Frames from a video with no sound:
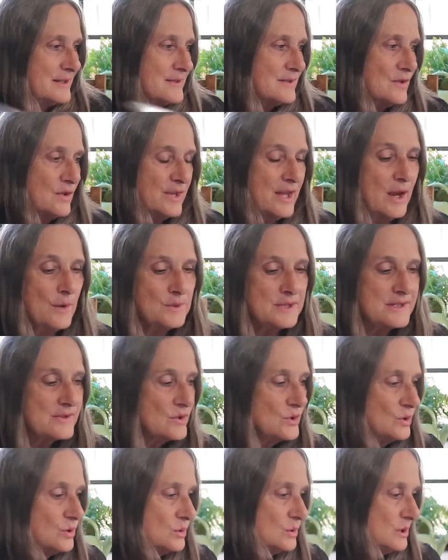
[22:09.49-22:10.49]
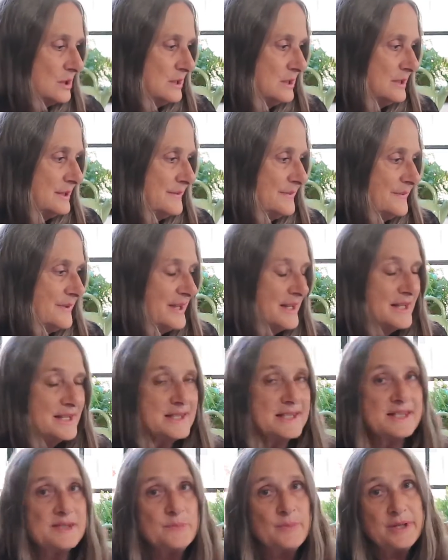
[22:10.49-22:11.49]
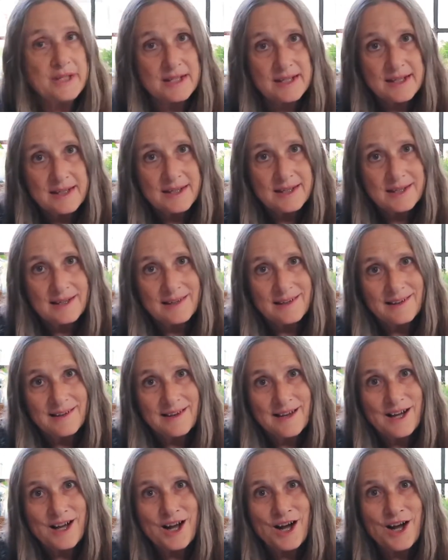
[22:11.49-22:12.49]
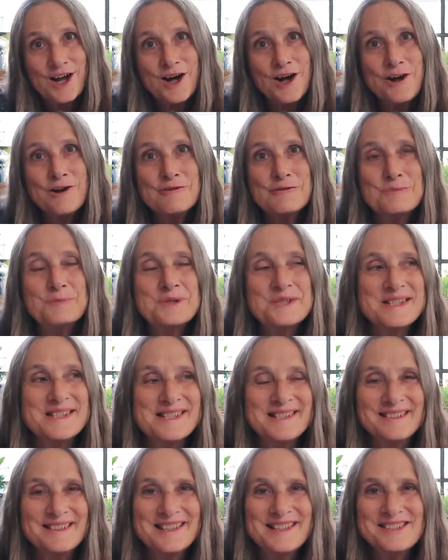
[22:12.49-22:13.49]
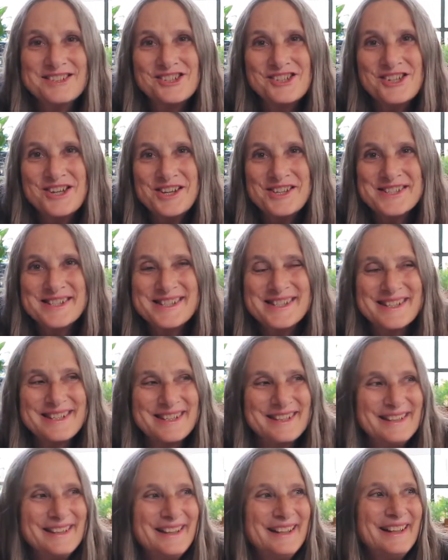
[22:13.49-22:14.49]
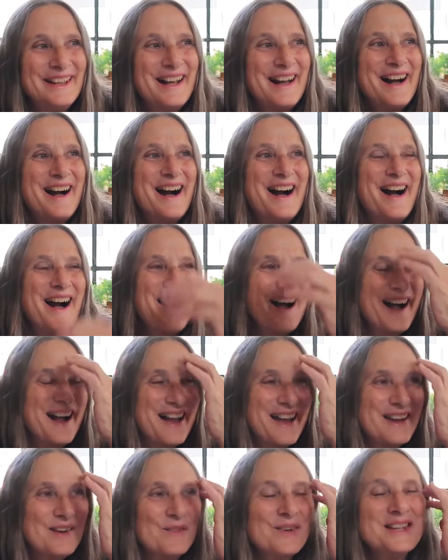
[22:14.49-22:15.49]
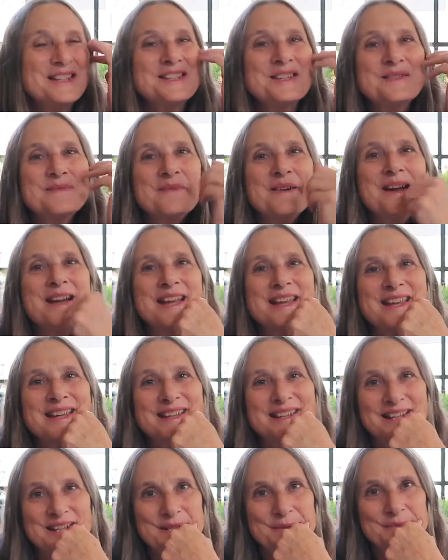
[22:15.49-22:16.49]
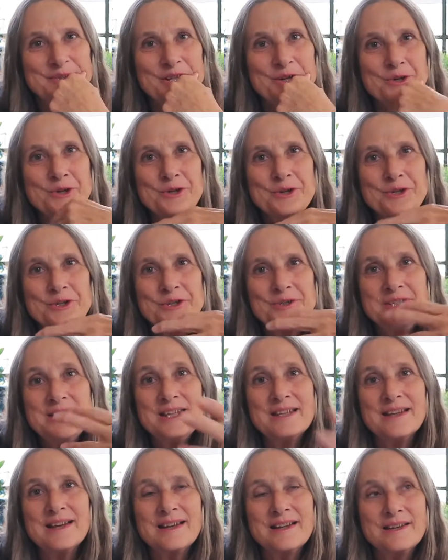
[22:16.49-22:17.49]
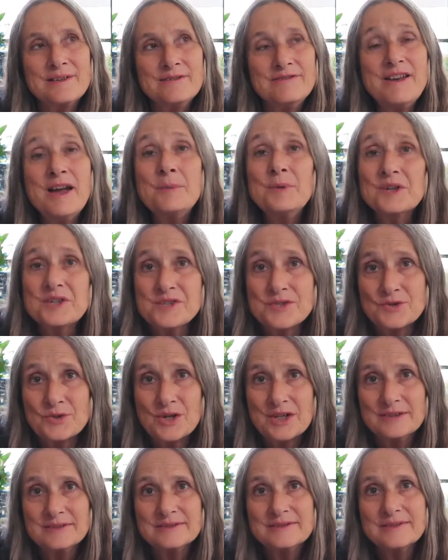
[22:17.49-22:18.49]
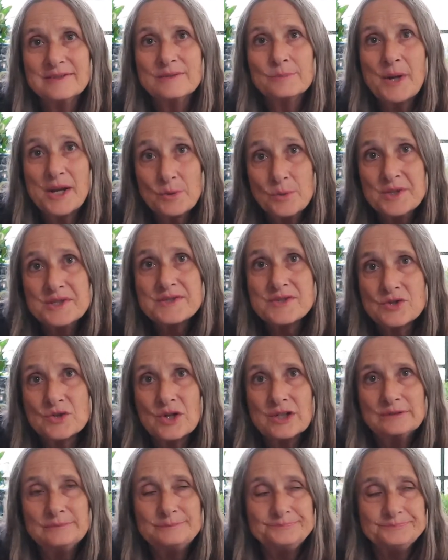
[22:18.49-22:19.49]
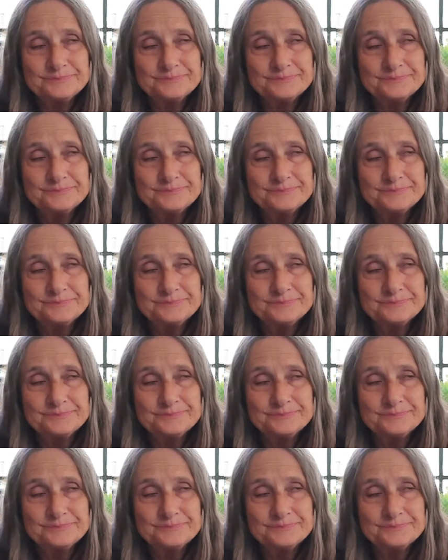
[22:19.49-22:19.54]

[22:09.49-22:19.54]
So that was cool. Speaking of Priscilla and Chelsea, I went to my um, local uh, fabric store, my quilt store.